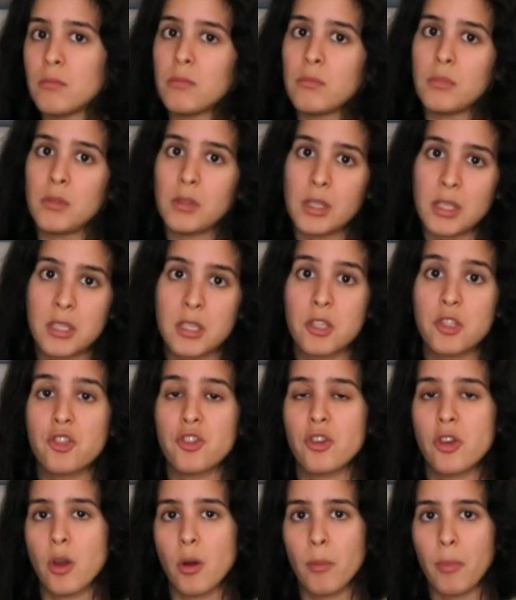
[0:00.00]
listen
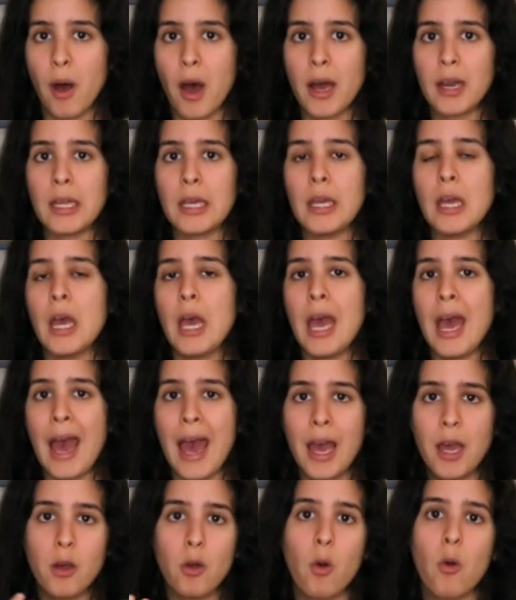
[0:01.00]
to your body
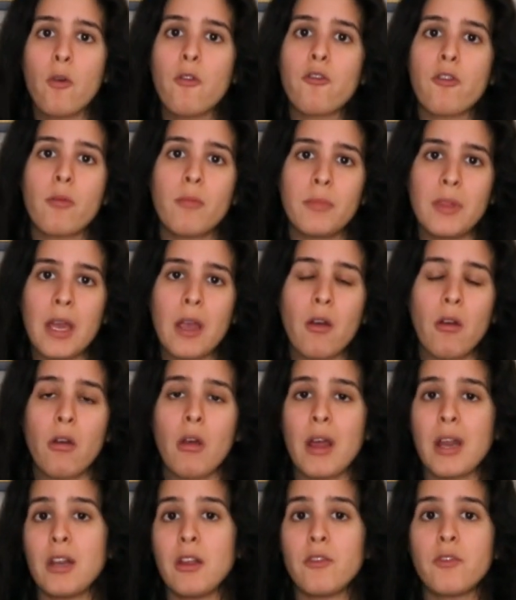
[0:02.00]
and go from
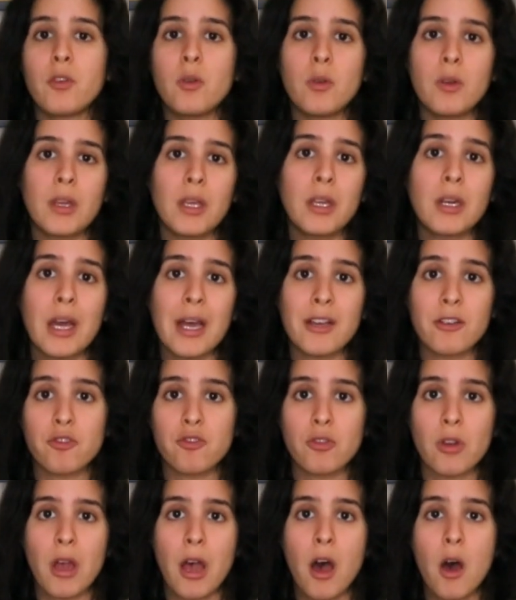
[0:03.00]
there. And if you need
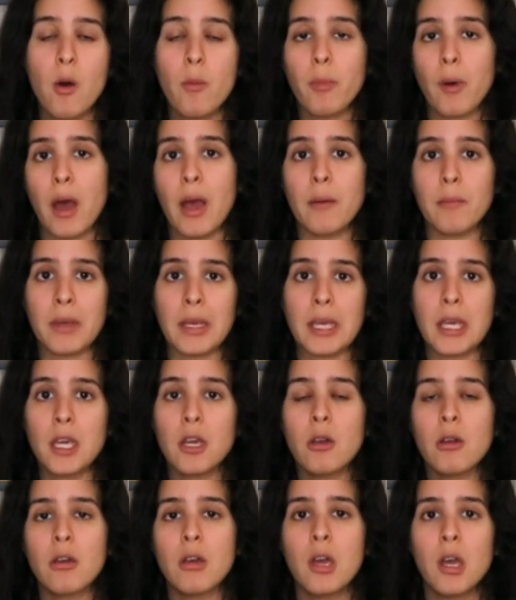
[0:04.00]
extra help, I'm
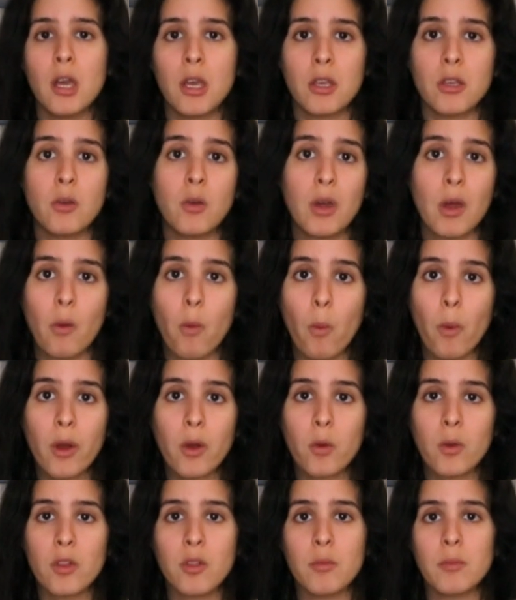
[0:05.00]
here. You can
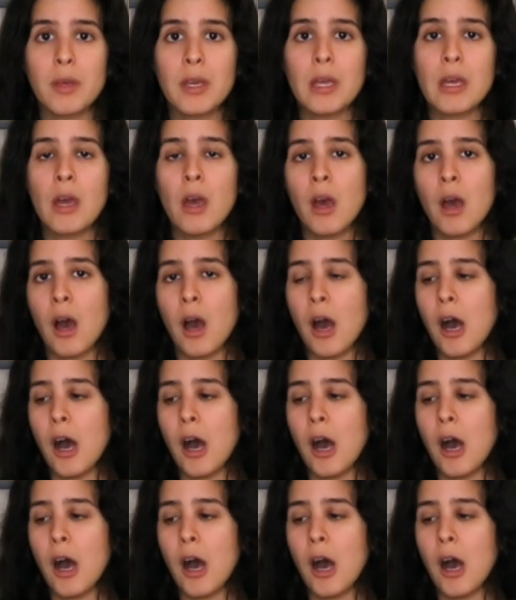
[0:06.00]
work with me.